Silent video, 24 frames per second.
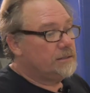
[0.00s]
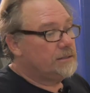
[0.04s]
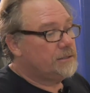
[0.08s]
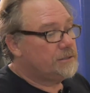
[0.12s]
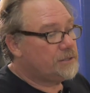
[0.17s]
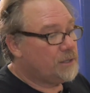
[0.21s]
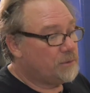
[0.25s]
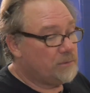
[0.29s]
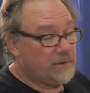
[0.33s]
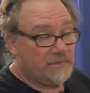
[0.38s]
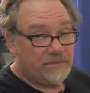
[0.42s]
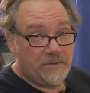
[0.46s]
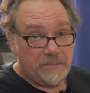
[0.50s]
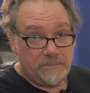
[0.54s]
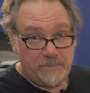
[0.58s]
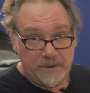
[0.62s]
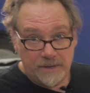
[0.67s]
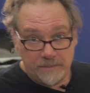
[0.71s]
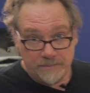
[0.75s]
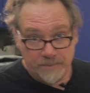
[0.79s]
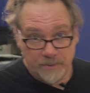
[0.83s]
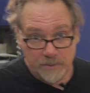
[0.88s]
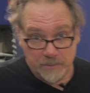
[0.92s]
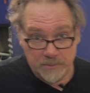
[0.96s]
So if a
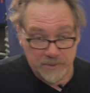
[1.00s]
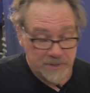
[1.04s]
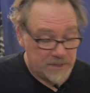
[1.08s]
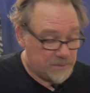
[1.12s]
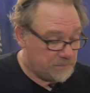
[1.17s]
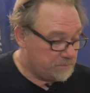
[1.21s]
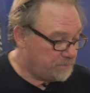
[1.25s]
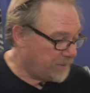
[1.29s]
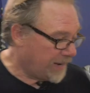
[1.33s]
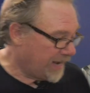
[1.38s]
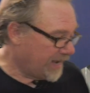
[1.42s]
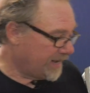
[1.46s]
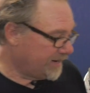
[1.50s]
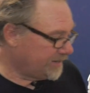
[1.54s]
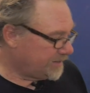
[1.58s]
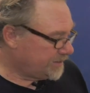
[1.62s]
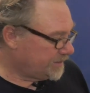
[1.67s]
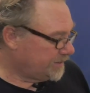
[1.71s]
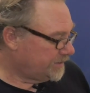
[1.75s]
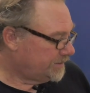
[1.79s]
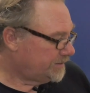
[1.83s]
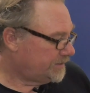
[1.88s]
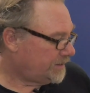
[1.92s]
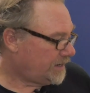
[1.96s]
bumper was
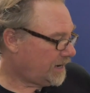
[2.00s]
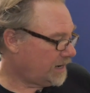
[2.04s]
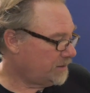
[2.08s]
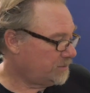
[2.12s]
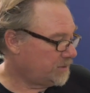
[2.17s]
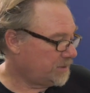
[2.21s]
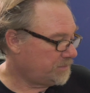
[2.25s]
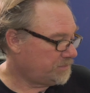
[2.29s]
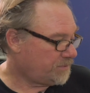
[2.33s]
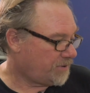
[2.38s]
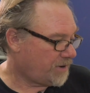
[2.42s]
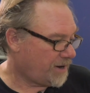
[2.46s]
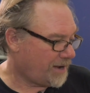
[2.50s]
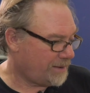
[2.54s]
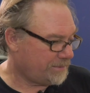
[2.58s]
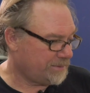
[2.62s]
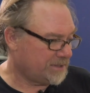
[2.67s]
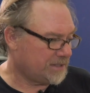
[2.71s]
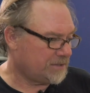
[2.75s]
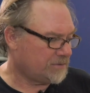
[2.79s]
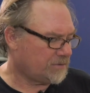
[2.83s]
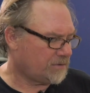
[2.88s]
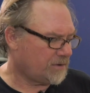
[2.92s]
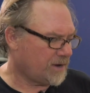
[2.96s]
bent, I would
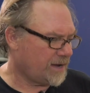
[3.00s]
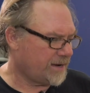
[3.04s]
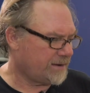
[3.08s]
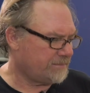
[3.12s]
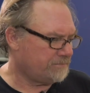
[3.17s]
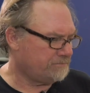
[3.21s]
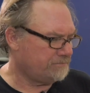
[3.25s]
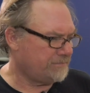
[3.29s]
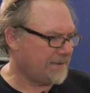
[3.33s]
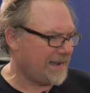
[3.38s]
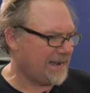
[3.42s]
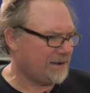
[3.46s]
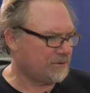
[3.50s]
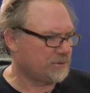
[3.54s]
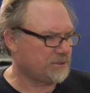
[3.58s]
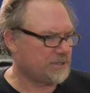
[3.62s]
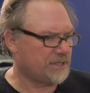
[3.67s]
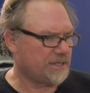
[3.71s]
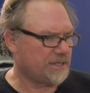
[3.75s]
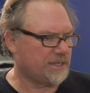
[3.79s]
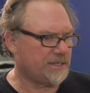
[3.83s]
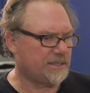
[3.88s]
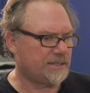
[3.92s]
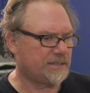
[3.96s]
probably try to
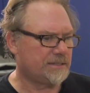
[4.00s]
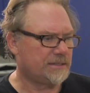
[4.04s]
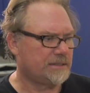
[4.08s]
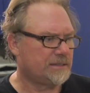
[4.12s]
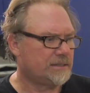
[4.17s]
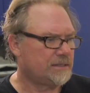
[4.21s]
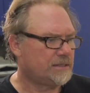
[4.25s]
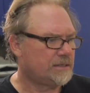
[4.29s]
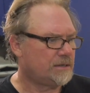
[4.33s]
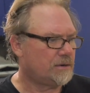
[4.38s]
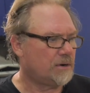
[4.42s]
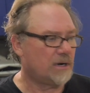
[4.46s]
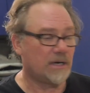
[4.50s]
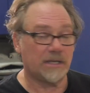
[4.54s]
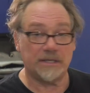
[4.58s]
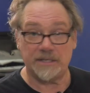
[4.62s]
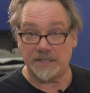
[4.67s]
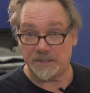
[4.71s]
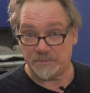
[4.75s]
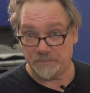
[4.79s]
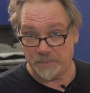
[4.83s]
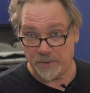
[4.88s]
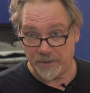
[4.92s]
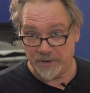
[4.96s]
mount it, or at
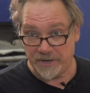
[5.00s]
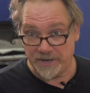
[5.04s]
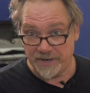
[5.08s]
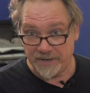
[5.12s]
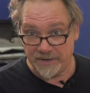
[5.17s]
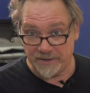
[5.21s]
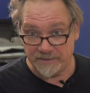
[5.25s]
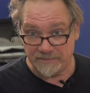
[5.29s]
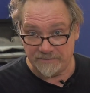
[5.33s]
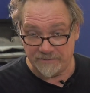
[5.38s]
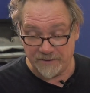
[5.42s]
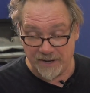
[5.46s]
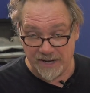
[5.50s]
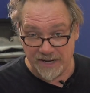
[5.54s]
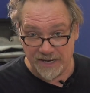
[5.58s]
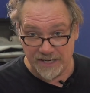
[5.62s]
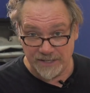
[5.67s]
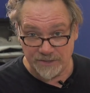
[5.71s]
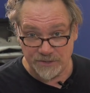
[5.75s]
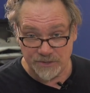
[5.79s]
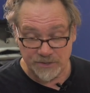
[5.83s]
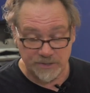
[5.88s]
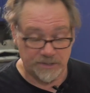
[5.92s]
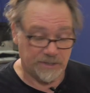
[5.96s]
least put it in a
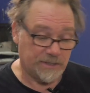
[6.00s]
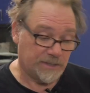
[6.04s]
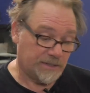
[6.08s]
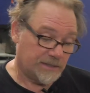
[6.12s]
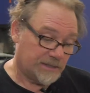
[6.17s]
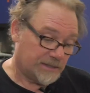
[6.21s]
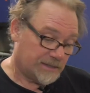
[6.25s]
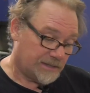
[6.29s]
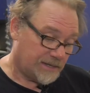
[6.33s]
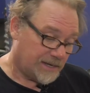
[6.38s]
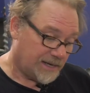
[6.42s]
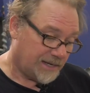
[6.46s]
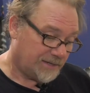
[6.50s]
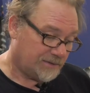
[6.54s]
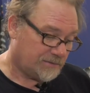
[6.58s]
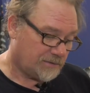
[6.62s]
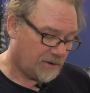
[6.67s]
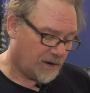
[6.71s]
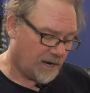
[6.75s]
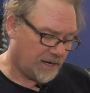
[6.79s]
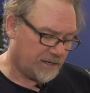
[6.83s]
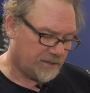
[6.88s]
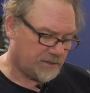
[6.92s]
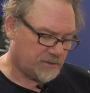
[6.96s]
vise, and
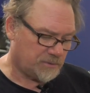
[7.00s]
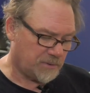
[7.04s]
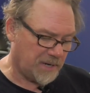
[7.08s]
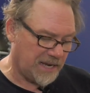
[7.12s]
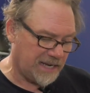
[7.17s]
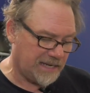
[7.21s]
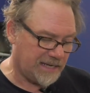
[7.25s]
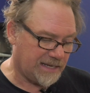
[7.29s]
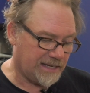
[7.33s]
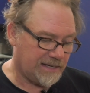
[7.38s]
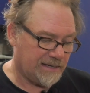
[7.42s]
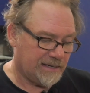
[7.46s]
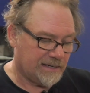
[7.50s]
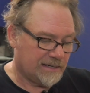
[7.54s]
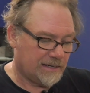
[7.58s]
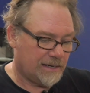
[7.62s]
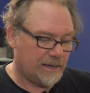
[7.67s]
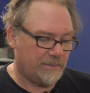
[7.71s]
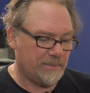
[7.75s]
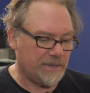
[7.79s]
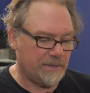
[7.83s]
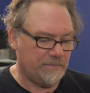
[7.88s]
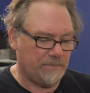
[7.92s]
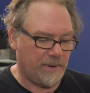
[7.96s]
try to tweak it.
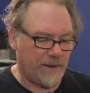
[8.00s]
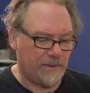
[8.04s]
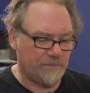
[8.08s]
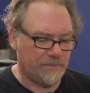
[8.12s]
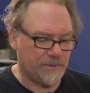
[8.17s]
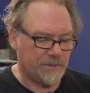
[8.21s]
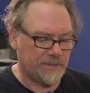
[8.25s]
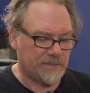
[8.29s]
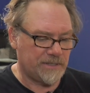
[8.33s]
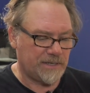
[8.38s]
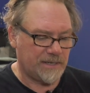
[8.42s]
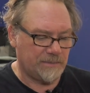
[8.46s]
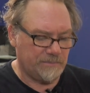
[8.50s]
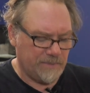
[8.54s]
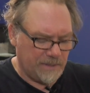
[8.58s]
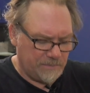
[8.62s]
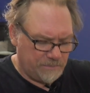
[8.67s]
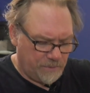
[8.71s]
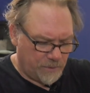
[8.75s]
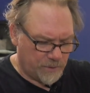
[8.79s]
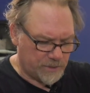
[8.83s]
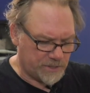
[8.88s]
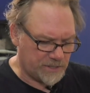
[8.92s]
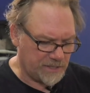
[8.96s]
I mean, bumpers can be
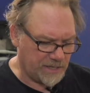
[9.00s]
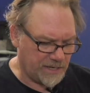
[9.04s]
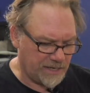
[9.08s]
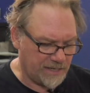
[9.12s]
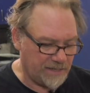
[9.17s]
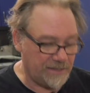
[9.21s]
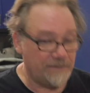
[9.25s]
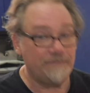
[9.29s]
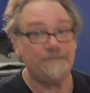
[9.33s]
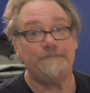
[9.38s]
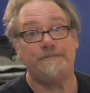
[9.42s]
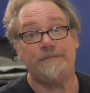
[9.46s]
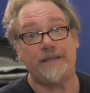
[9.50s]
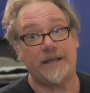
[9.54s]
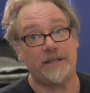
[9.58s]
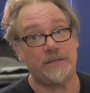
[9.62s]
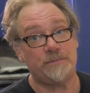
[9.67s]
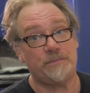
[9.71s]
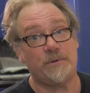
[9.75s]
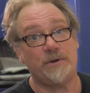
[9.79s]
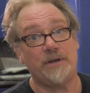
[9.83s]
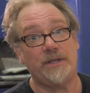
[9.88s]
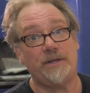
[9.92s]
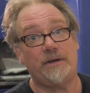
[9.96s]
pushed in,
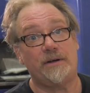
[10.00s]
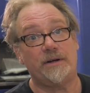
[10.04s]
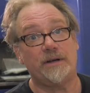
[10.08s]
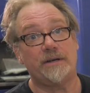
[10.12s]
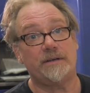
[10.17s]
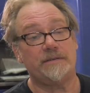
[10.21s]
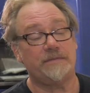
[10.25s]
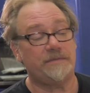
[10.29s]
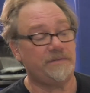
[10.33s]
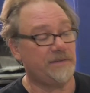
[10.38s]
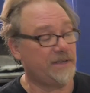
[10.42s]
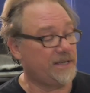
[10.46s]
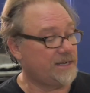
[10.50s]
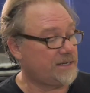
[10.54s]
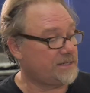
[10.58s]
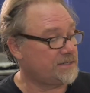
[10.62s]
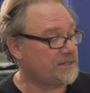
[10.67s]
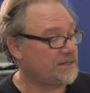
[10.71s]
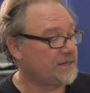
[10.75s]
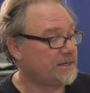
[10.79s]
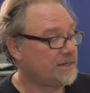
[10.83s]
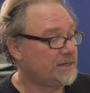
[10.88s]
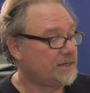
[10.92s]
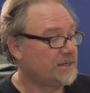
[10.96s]
that's pretty hard to
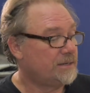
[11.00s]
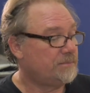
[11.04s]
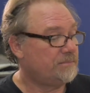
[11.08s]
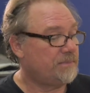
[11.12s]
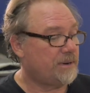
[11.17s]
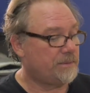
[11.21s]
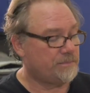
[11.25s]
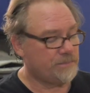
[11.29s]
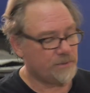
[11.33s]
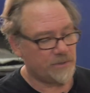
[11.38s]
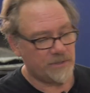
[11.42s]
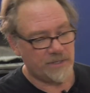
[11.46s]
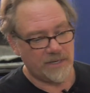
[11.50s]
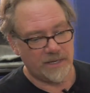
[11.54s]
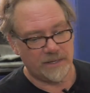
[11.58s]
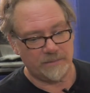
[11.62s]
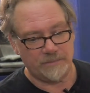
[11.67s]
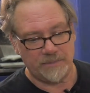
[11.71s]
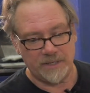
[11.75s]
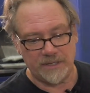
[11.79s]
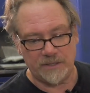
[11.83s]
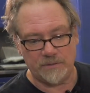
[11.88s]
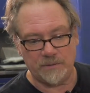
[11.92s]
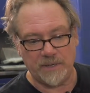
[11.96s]
fix. Bumpers
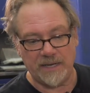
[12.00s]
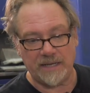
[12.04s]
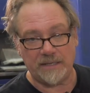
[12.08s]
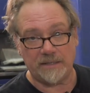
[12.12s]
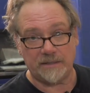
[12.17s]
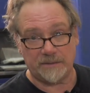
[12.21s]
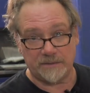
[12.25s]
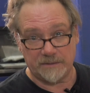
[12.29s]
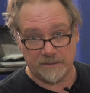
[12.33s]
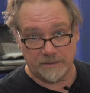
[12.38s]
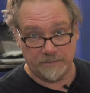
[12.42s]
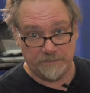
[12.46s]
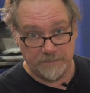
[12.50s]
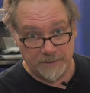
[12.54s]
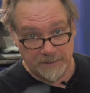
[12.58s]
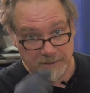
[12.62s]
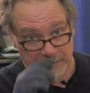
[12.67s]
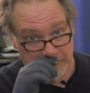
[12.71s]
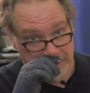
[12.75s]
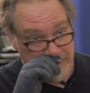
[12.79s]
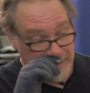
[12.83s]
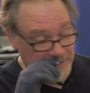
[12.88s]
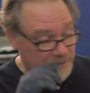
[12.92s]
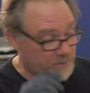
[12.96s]
can be tweaked a little
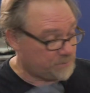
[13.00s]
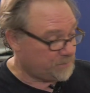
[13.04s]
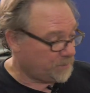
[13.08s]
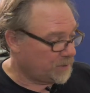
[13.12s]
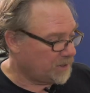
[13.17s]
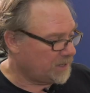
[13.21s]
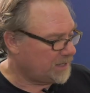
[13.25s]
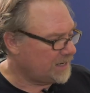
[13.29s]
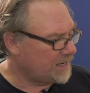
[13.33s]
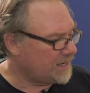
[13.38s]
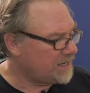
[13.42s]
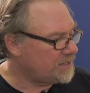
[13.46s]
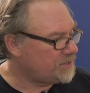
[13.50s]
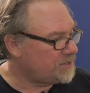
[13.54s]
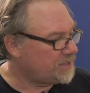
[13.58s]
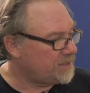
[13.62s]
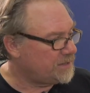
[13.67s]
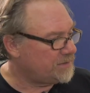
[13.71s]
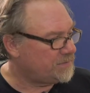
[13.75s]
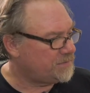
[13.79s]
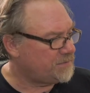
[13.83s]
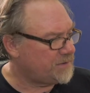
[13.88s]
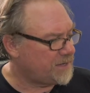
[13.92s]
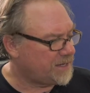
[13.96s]
bit, that's pretty easy
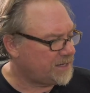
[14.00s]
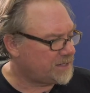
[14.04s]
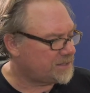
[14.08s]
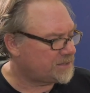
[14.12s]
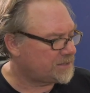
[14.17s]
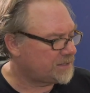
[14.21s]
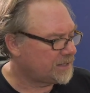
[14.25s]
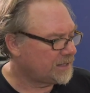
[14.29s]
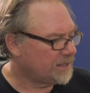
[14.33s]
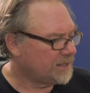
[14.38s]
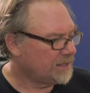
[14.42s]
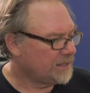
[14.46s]
to fix.